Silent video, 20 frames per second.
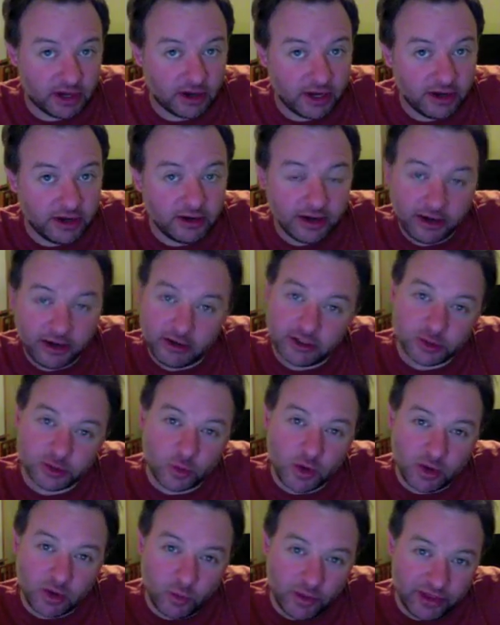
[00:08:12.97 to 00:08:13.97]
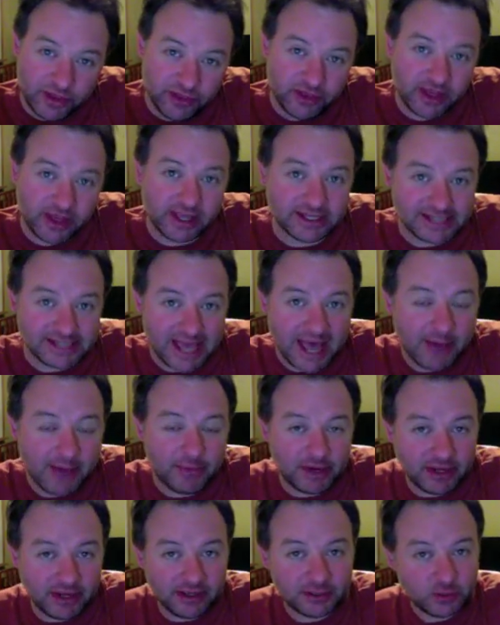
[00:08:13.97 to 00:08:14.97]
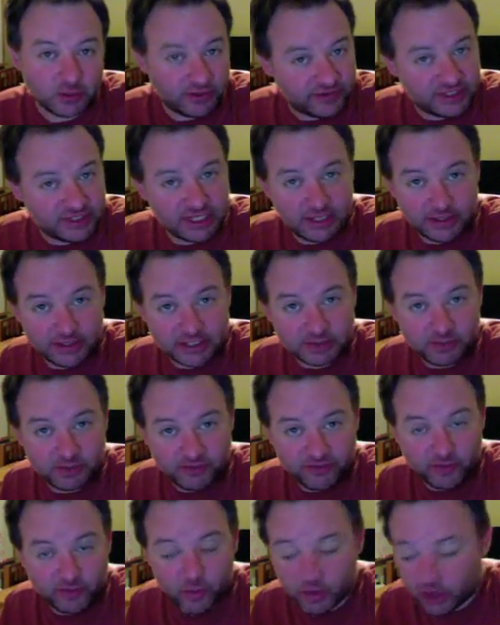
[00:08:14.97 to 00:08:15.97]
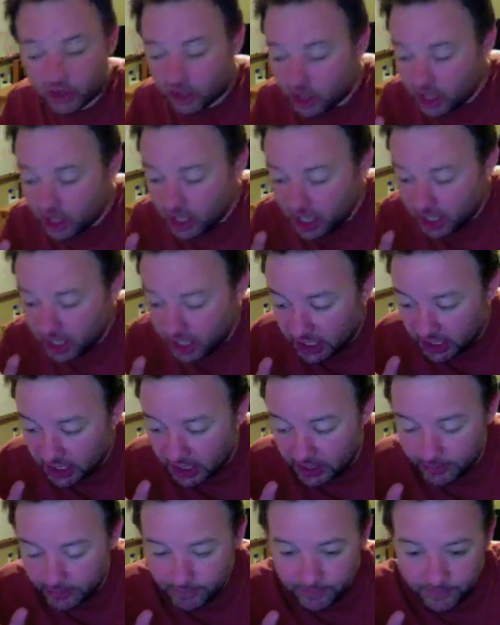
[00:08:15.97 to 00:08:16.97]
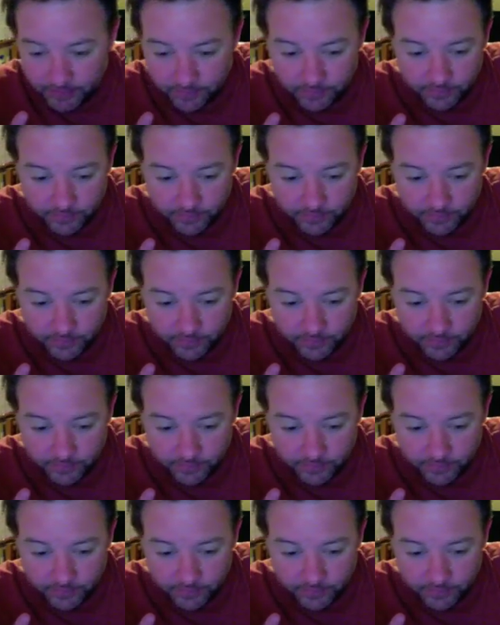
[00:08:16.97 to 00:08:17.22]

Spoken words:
Here's what we think is happening because we've seen this before, and